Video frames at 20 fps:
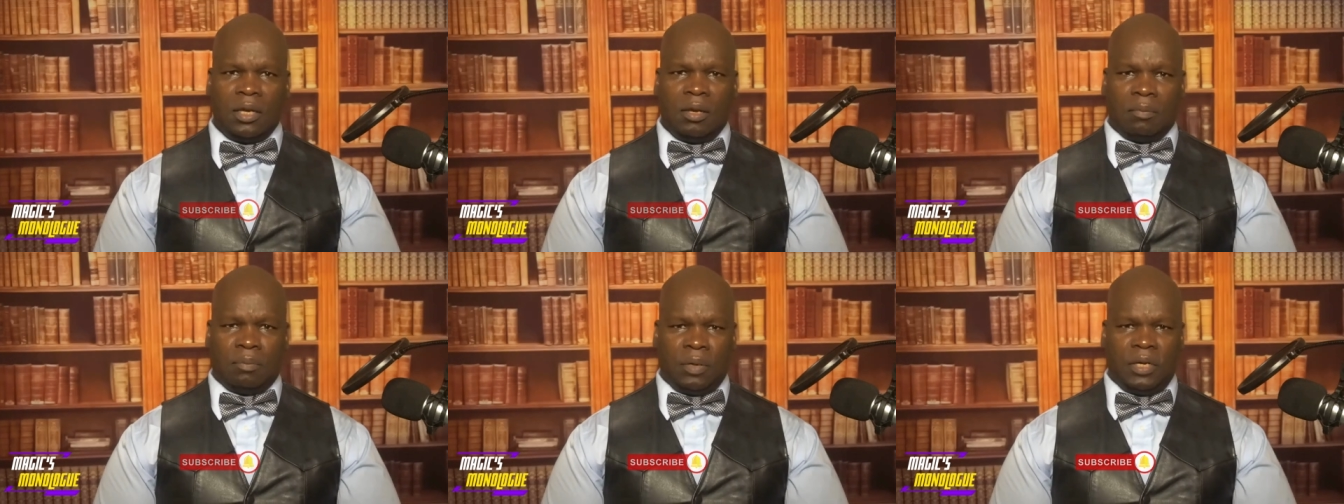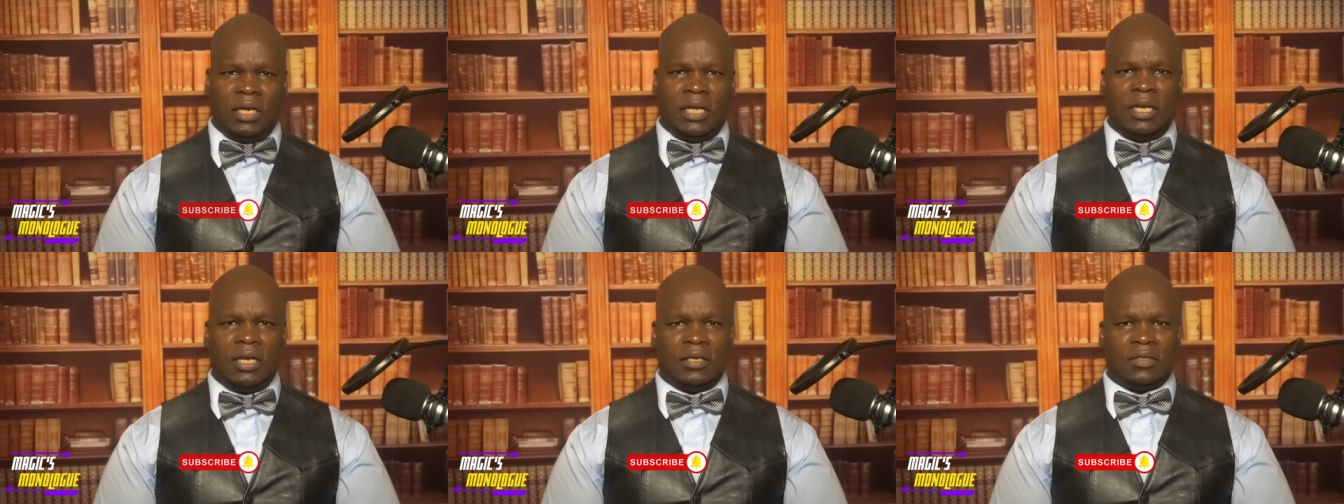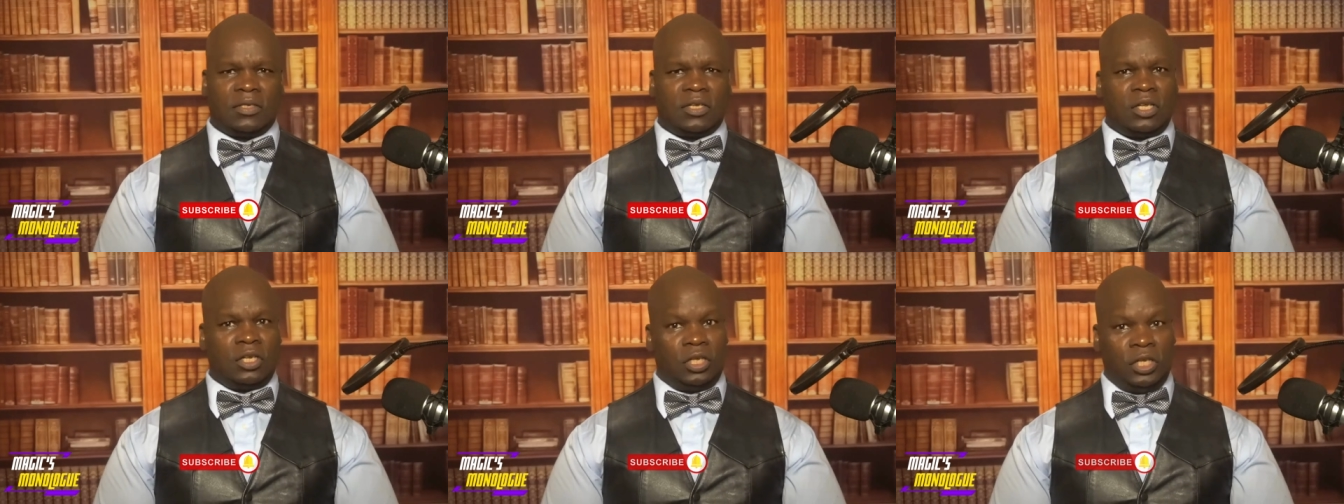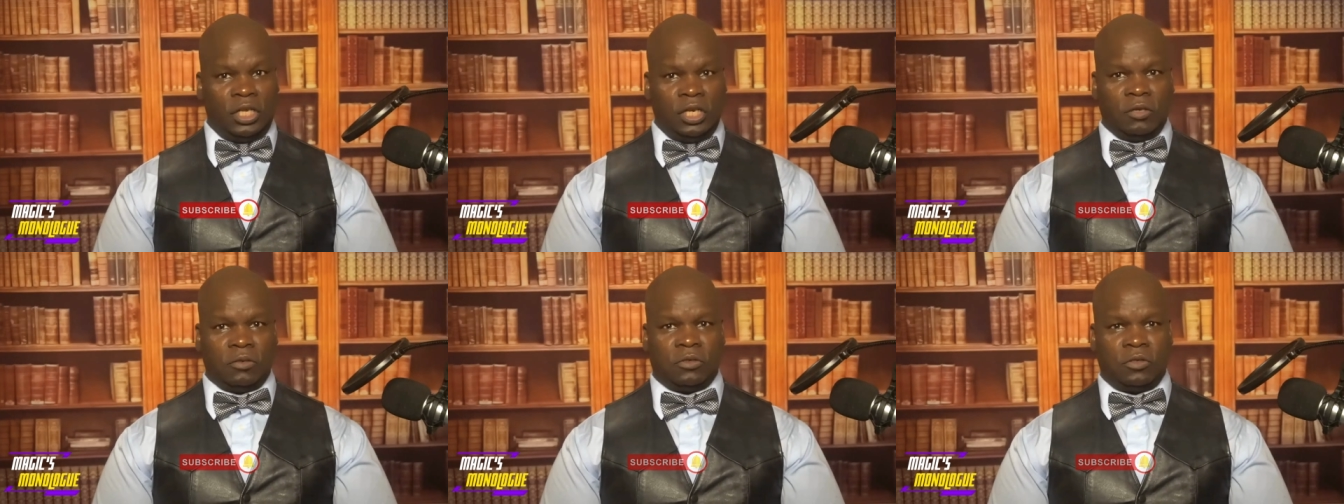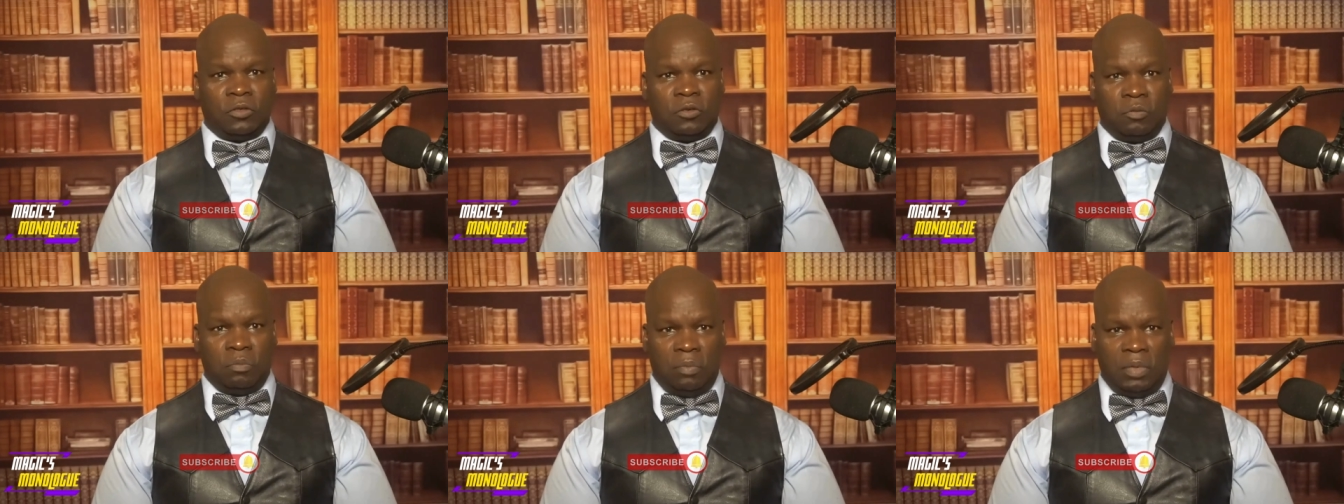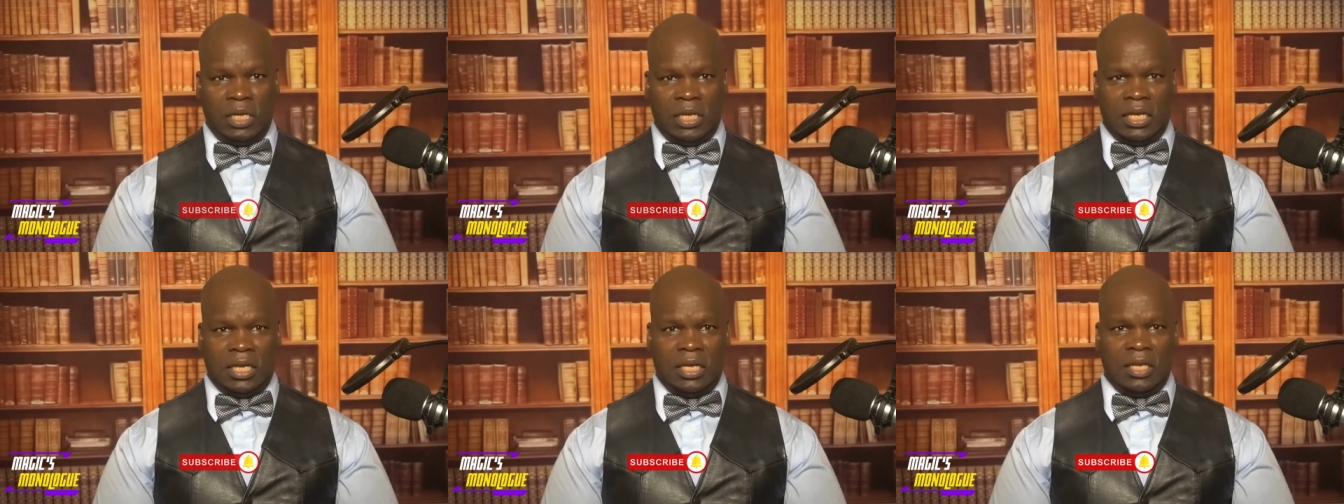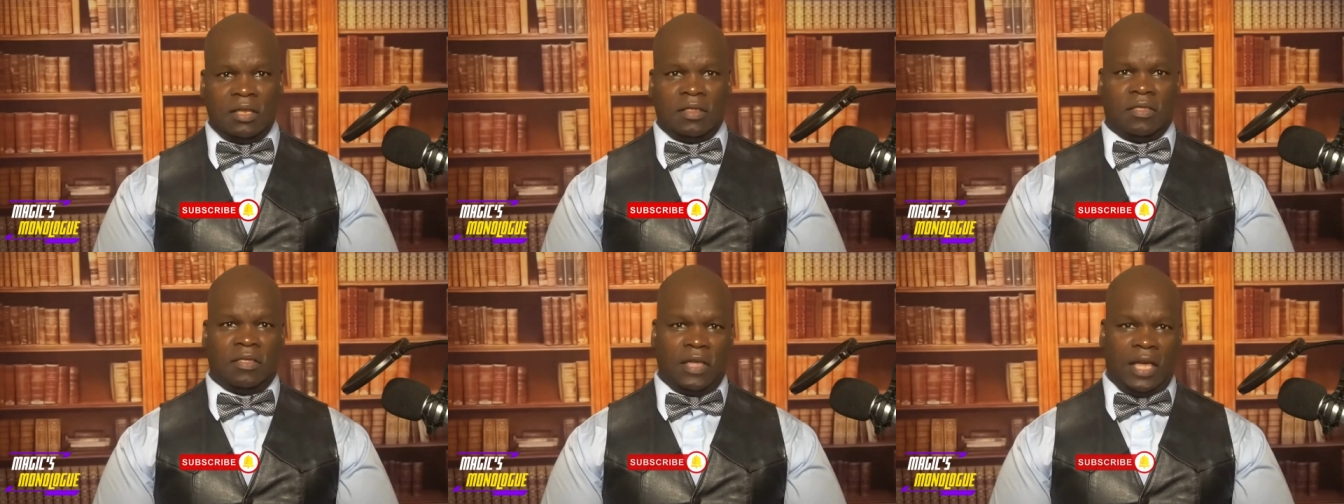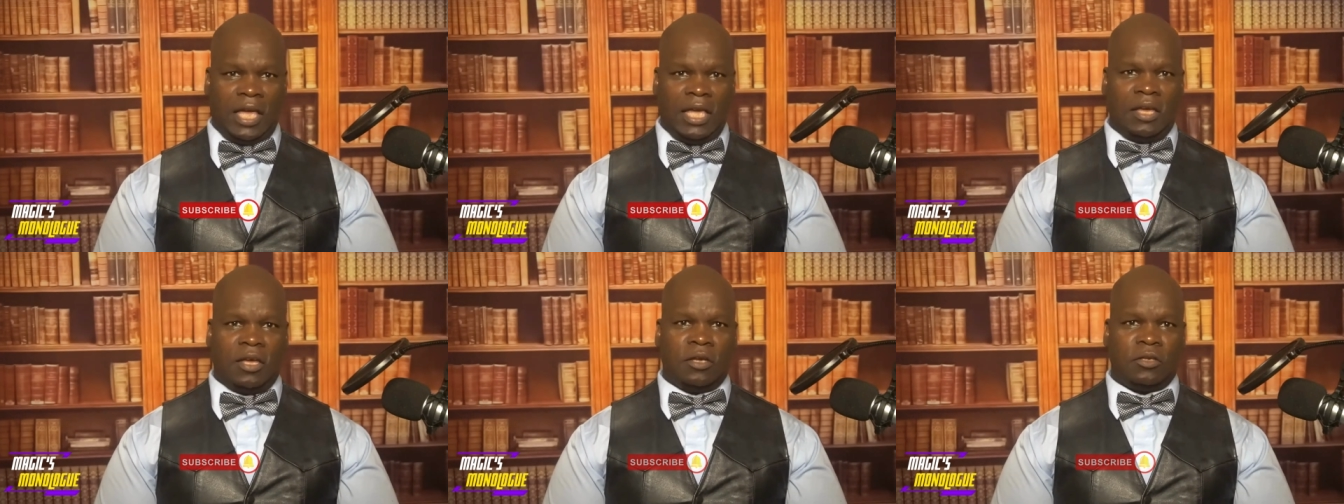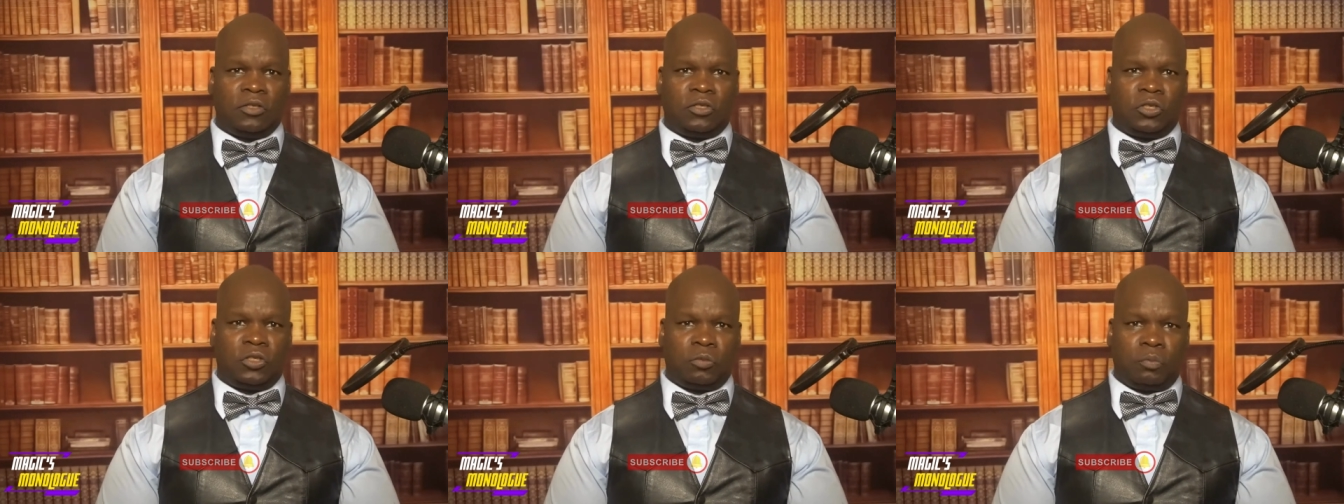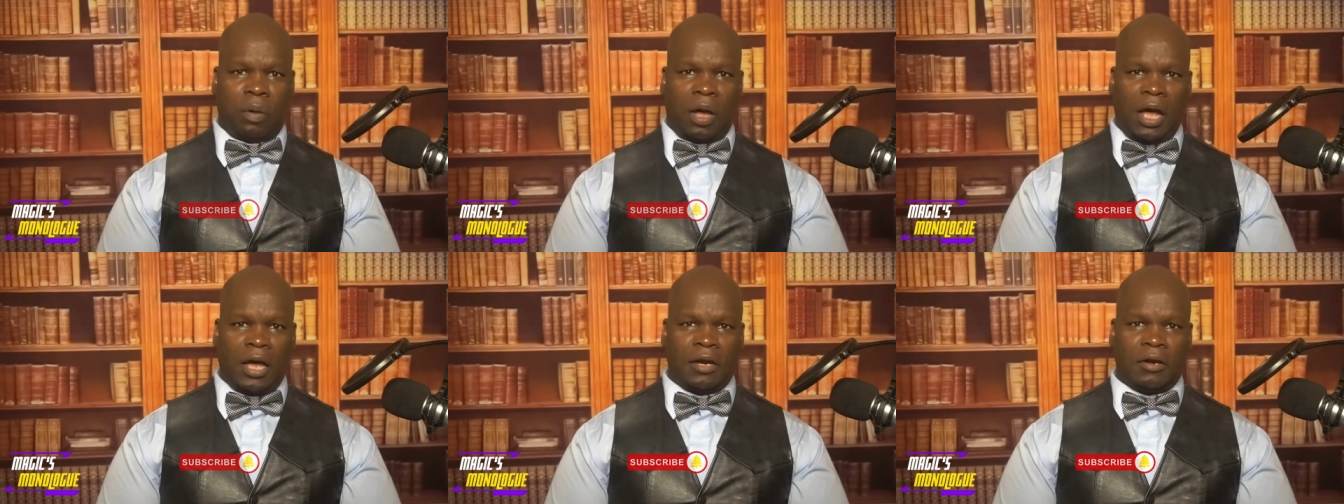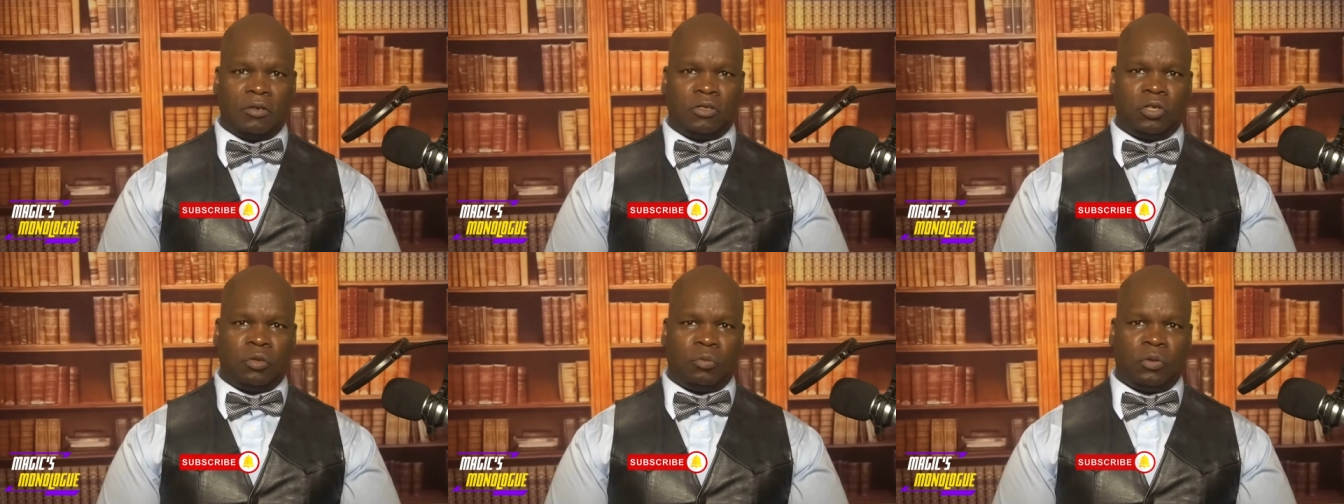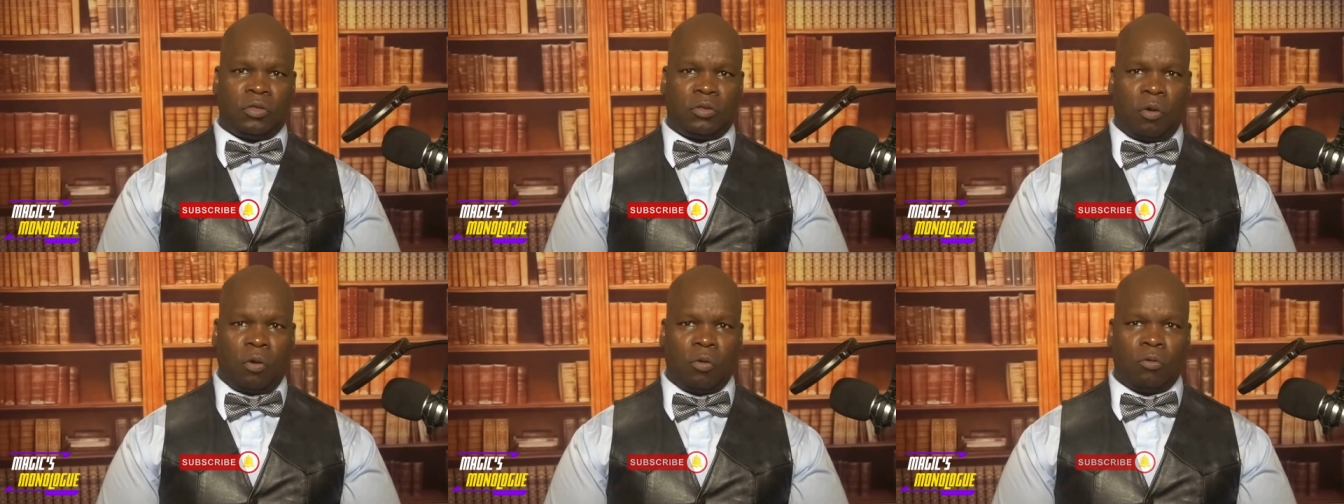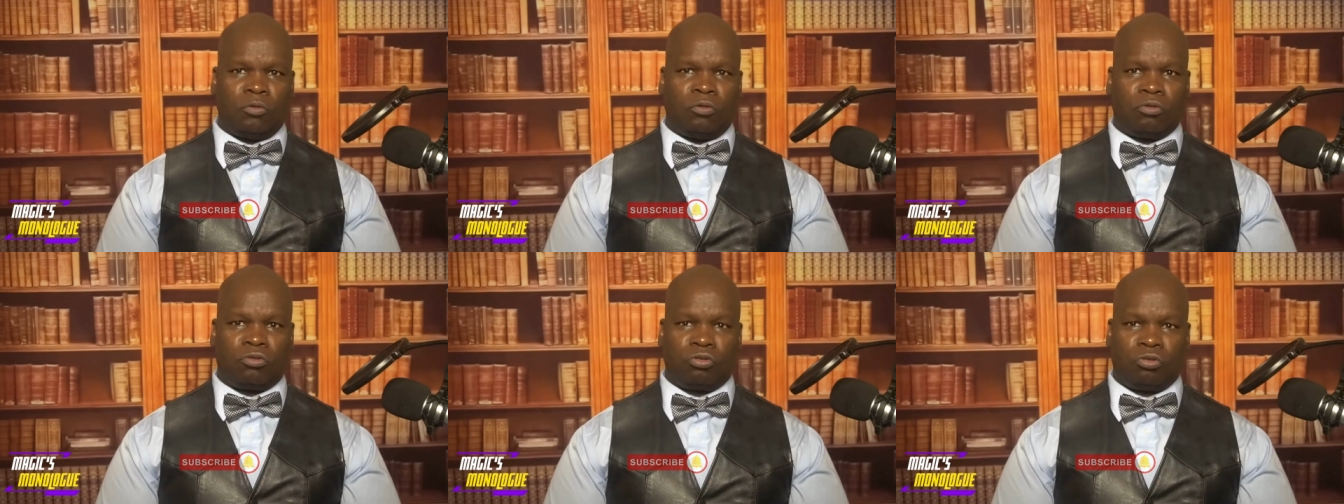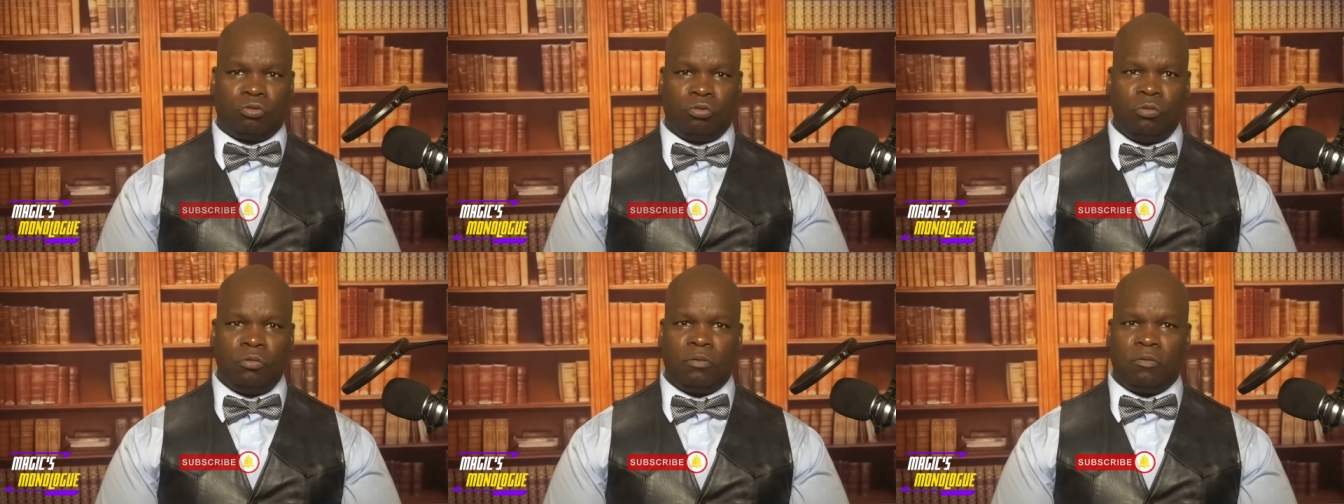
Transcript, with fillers: but it is clear to me they conspired to withhold the truth